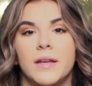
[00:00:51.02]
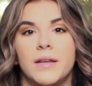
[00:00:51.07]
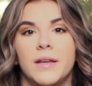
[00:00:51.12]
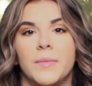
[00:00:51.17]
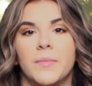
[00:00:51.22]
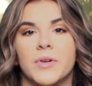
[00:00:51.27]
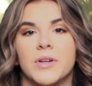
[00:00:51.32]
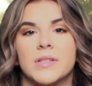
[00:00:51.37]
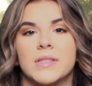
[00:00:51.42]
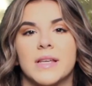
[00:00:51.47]

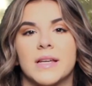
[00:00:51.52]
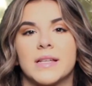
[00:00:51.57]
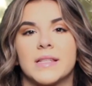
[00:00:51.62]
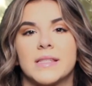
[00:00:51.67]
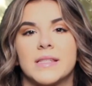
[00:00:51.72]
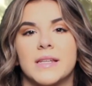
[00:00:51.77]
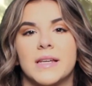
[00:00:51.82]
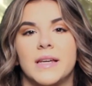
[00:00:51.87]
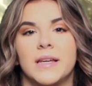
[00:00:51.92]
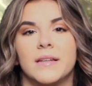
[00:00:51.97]
Number
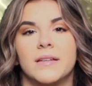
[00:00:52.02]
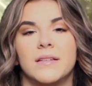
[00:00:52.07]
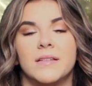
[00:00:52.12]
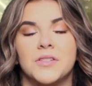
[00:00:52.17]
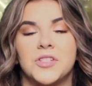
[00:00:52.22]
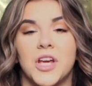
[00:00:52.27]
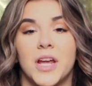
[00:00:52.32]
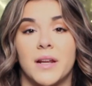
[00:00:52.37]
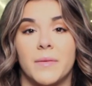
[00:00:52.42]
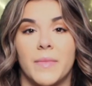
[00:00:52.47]
16,
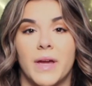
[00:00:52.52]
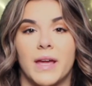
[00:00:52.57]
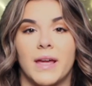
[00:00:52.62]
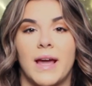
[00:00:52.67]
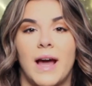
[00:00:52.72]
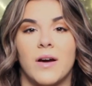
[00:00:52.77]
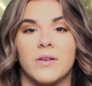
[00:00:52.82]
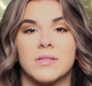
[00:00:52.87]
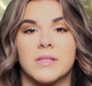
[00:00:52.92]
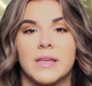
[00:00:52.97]
Jenna
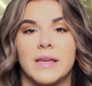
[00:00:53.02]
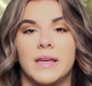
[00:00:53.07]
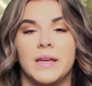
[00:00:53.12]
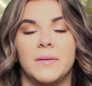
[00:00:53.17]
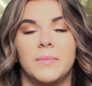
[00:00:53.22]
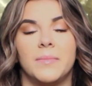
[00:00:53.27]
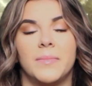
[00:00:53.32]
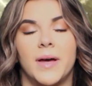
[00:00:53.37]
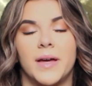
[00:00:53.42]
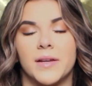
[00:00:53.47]

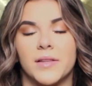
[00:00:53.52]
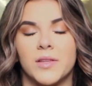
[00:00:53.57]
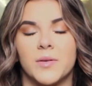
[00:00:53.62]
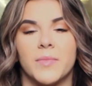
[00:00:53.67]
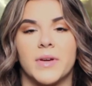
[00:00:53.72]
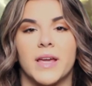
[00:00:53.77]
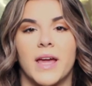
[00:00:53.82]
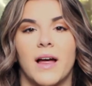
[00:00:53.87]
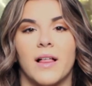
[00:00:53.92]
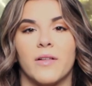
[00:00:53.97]
Minkowski,
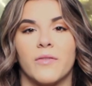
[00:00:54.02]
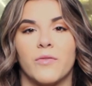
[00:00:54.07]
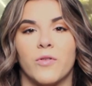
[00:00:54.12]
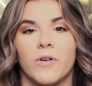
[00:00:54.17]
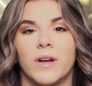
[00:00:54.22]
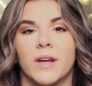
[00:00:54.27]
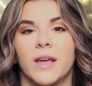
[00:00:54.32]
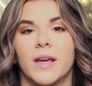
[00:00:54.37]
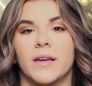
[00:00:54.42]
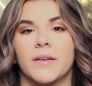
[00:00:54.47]
Petaluma,
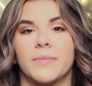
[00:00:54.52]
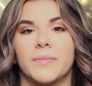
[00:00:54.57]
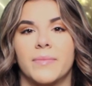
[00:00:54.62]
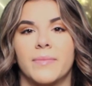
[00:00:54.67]
California.